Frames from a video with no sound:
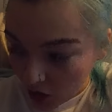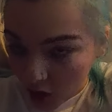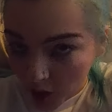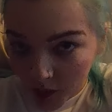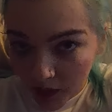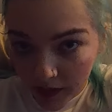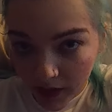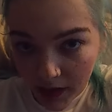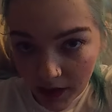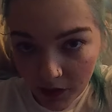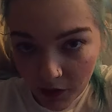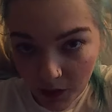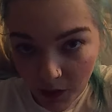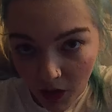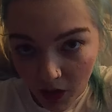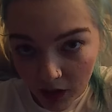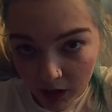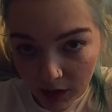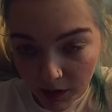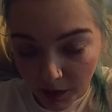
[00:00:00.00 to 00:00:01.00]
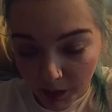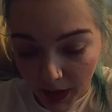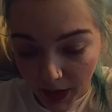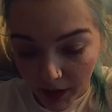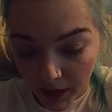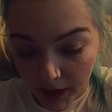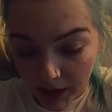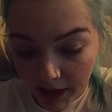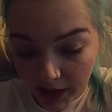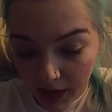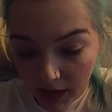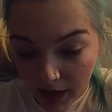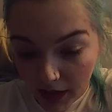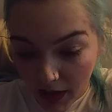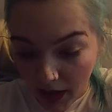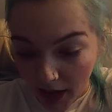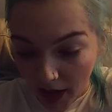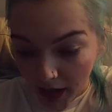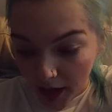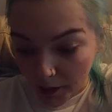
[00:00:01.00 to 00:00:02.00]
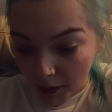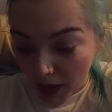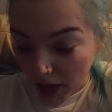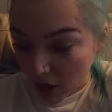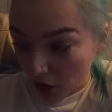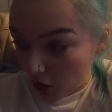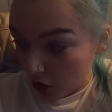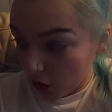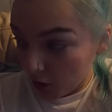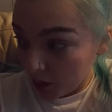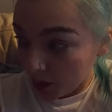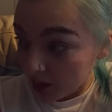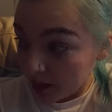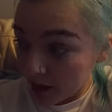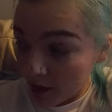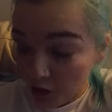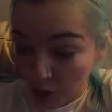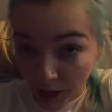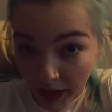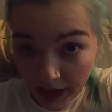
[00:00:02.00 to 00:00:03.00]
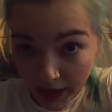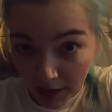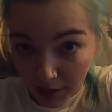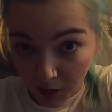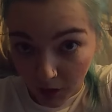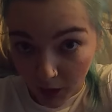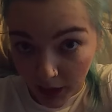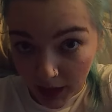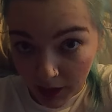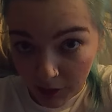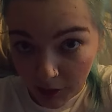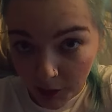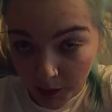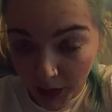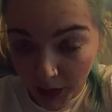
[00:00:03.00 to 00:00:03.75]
a couple of things from Holland and Barrett. I got a couple of things from my giveaway from